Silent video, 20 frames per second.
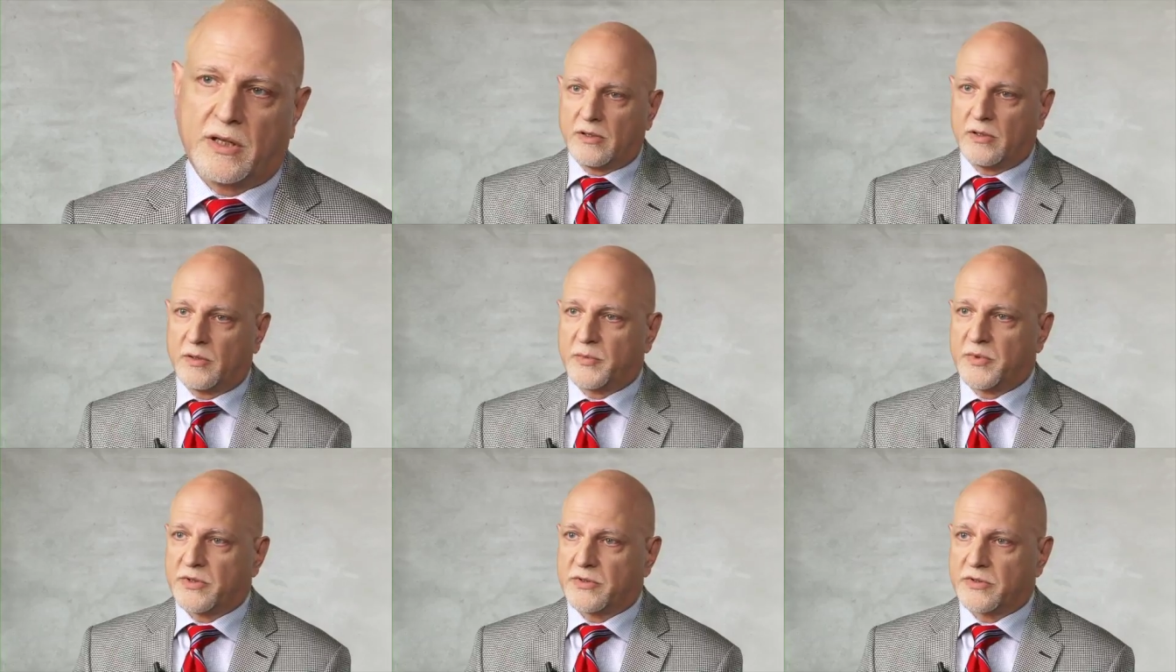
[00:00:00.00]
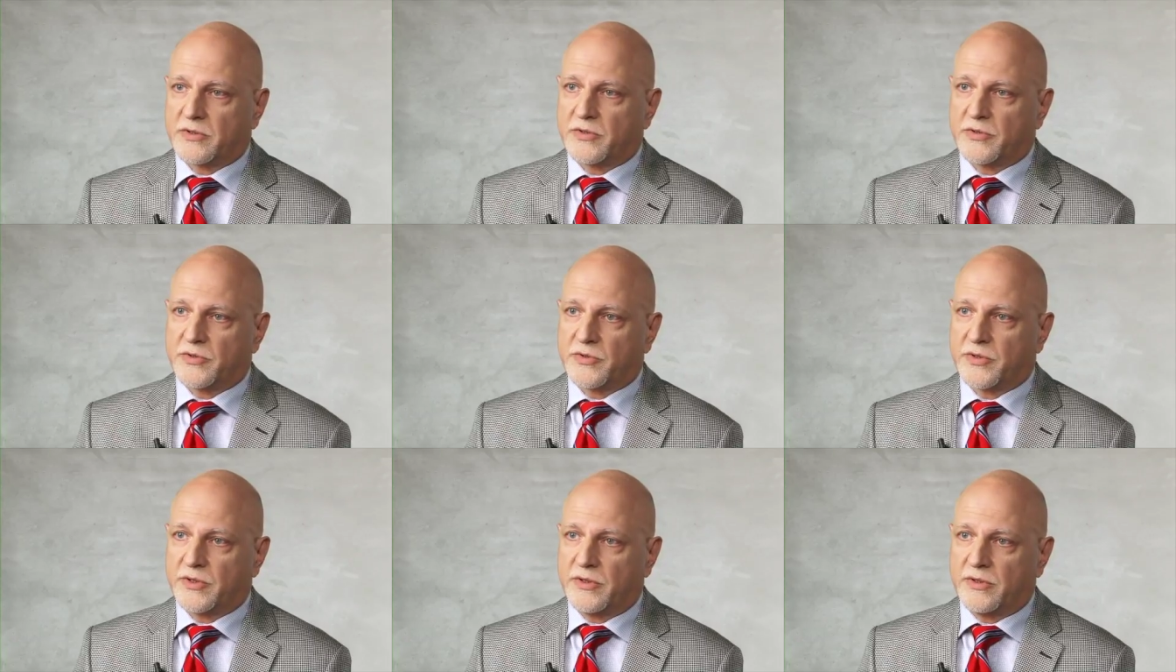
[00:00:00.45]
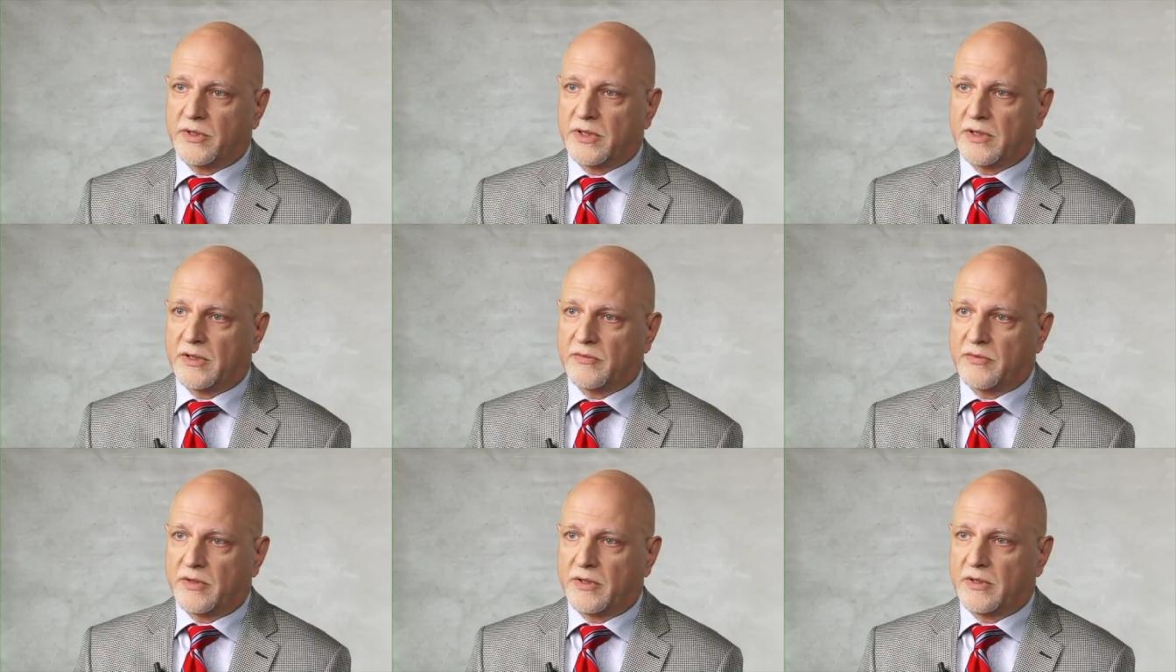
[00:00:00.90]
The open surgery, you
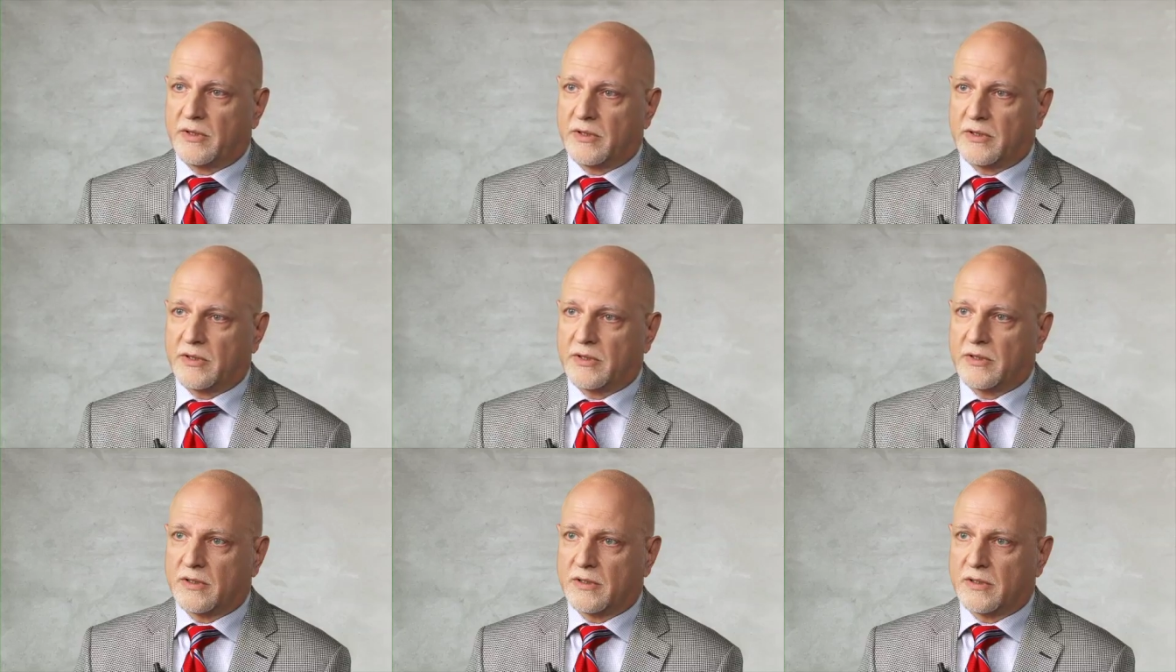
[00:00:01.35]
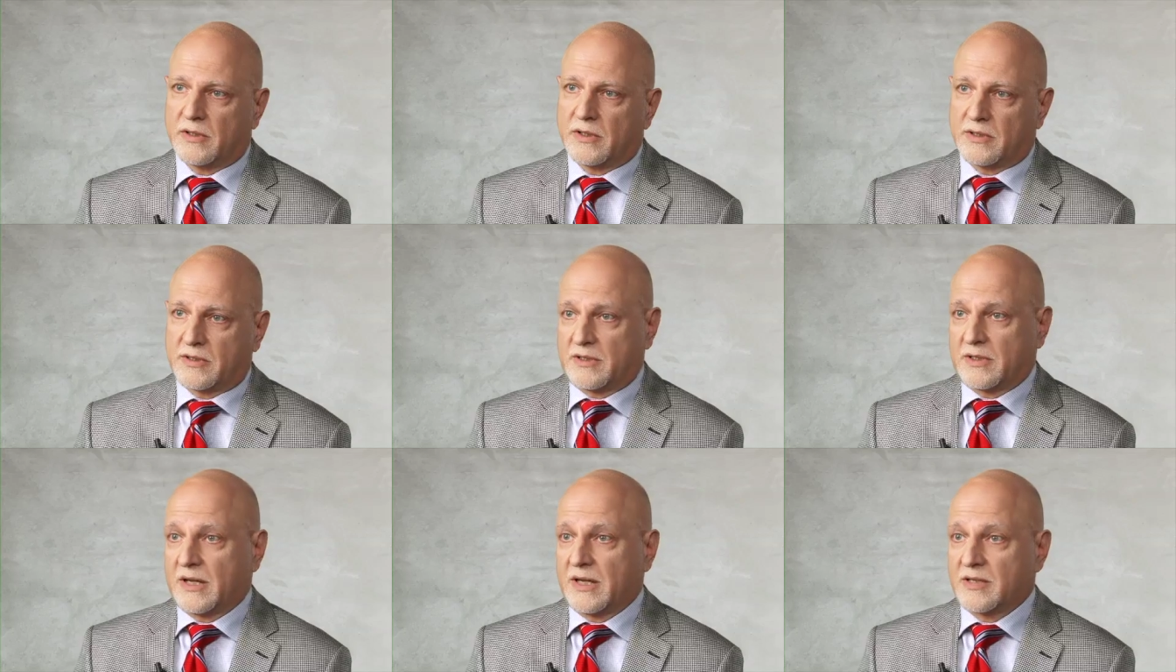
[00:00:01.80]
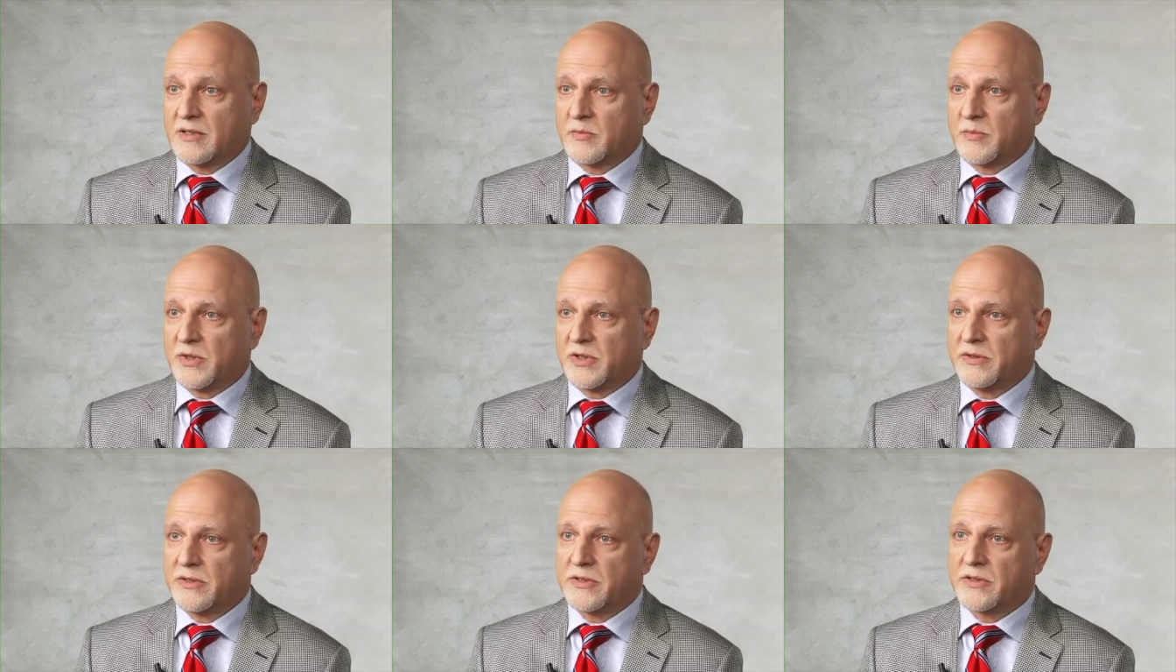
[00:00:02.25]
have a, uh, a
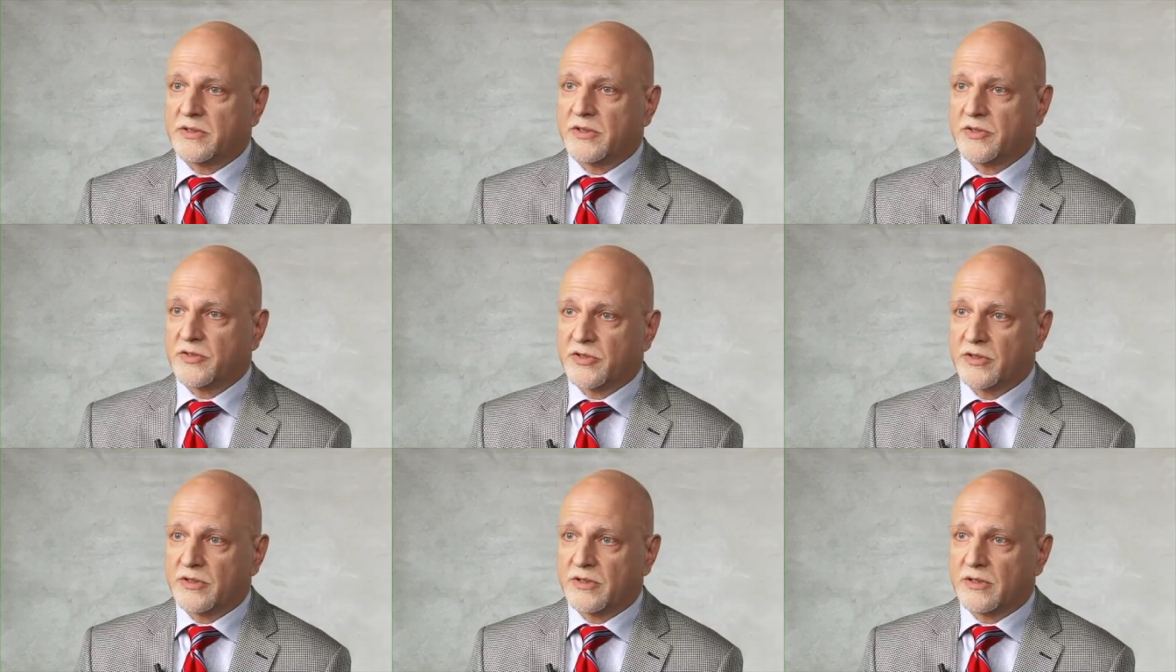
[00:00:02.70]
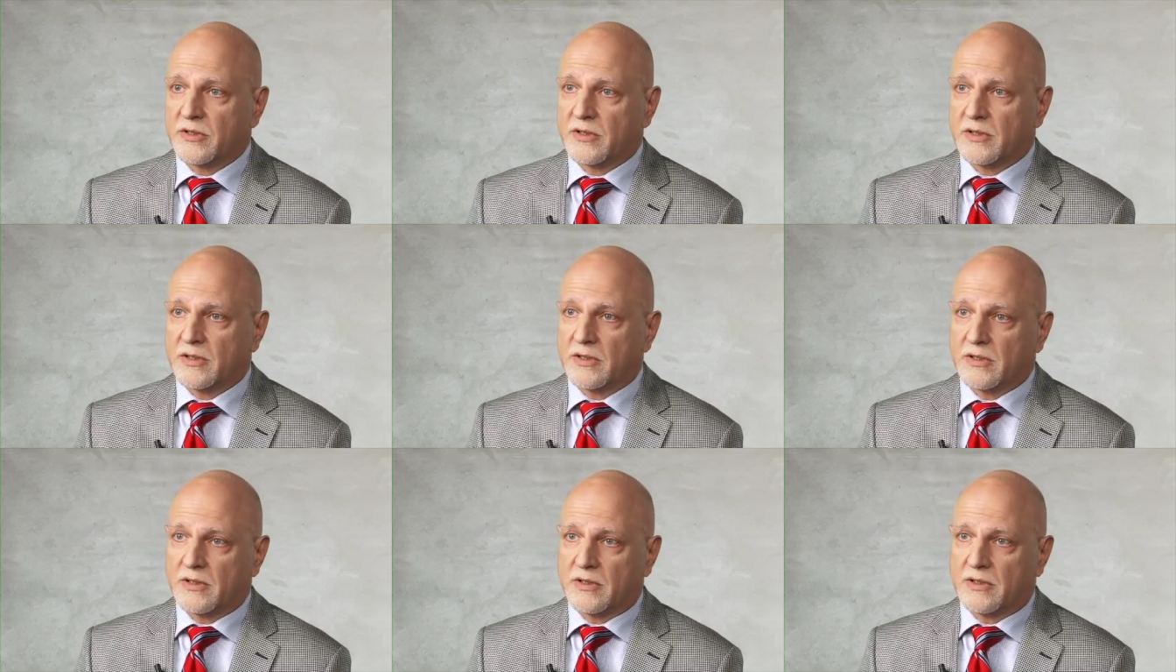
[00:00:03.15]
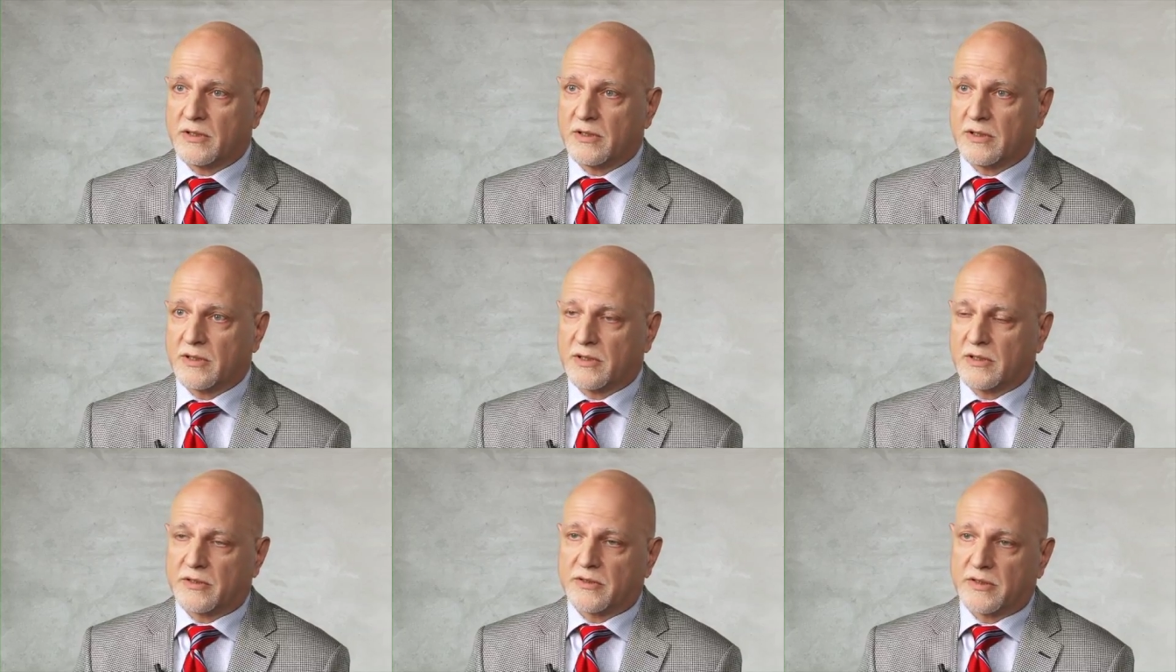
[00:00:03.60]
sizable incision. Uh,
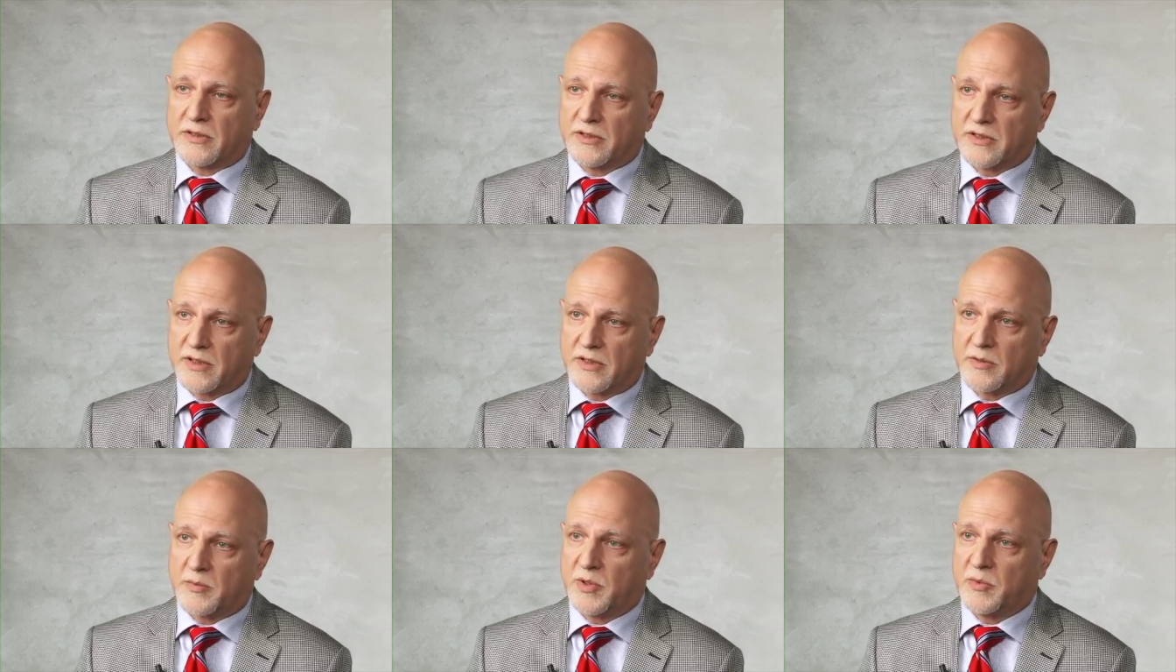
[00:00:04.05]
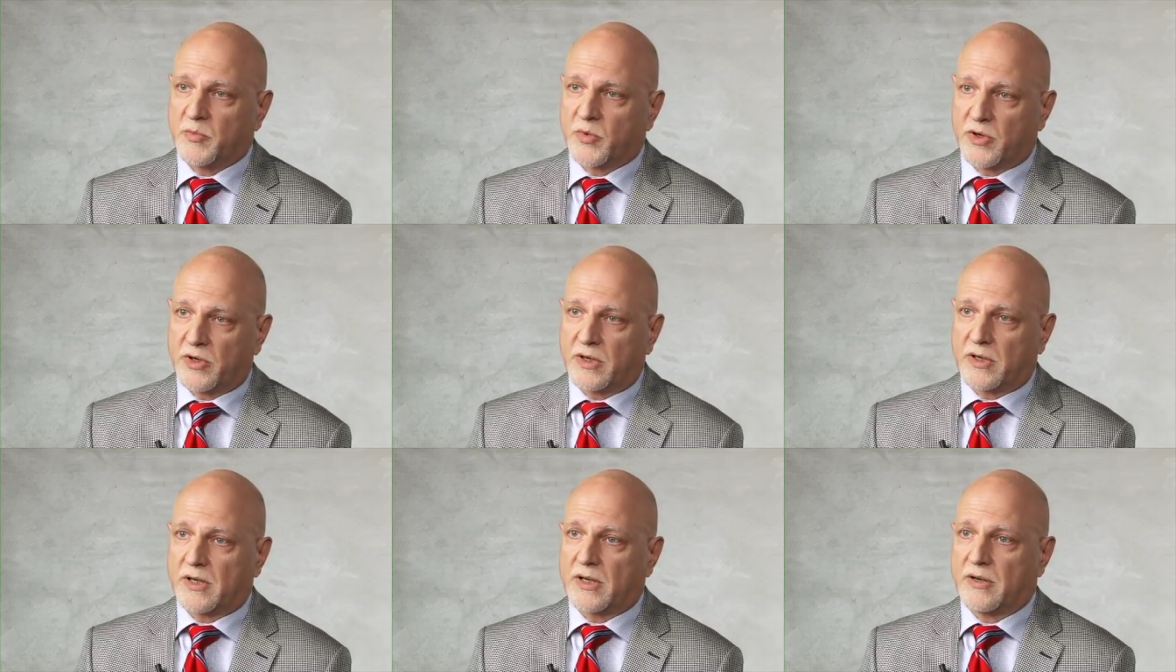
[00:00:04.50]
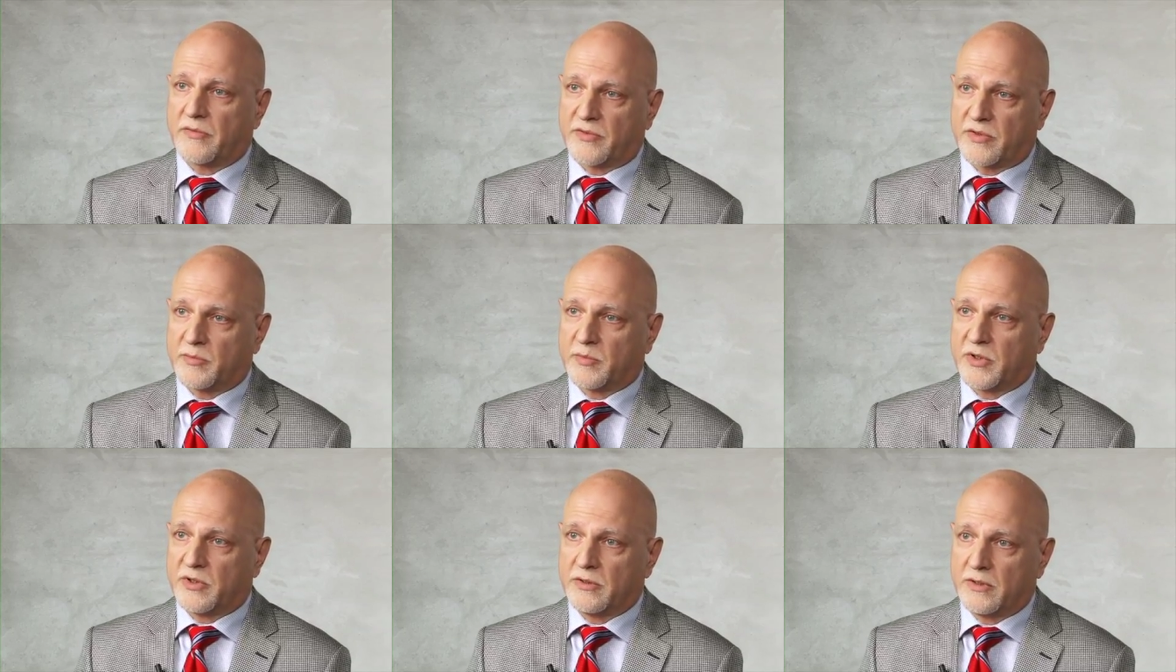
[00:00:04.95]
it clearly is going to be more
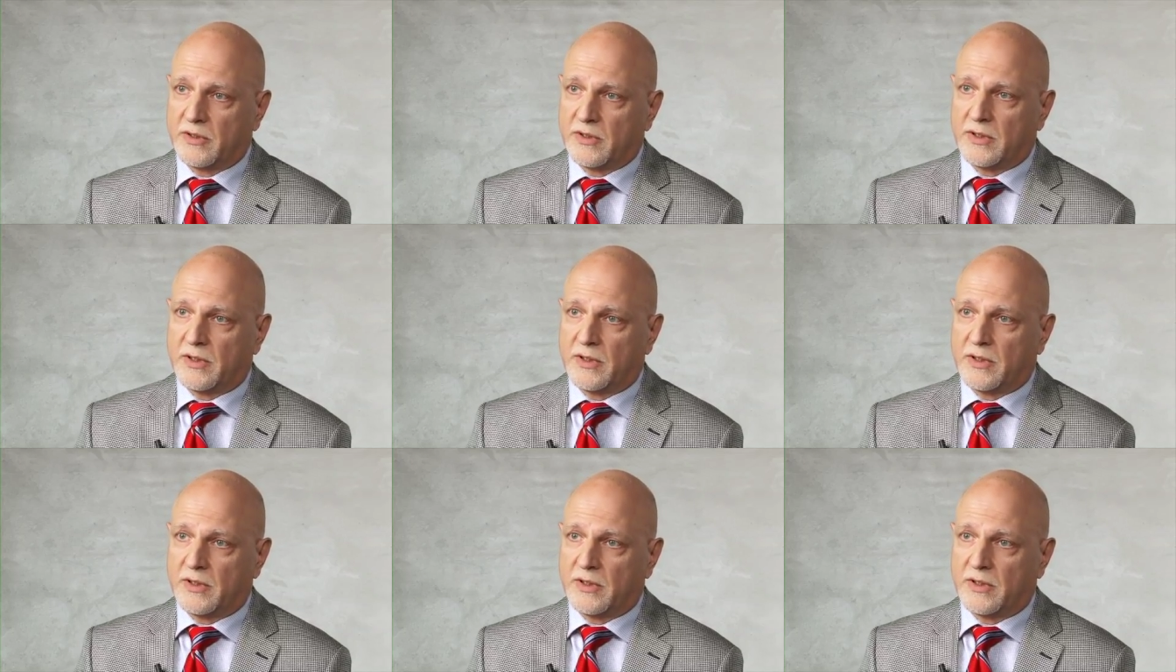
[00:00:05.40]
uncomfortable.